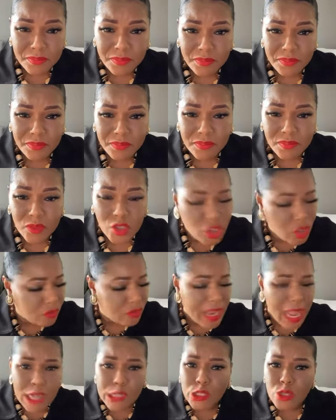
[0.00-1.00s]
You've
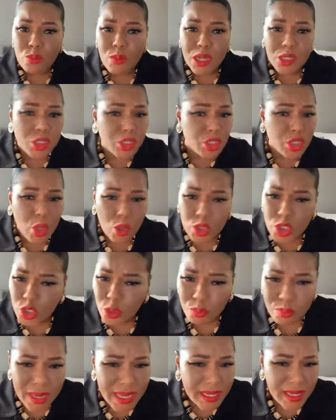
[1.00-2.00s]
got too much social
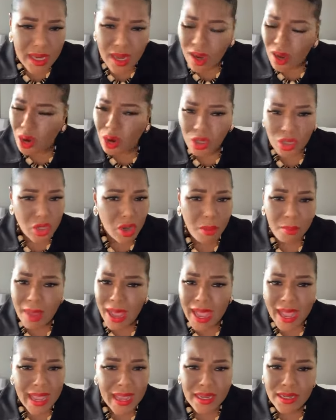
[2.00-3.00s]
media on your
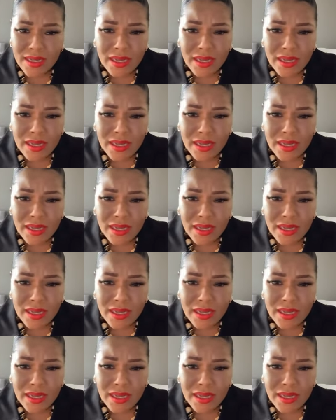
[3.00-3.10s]
mind.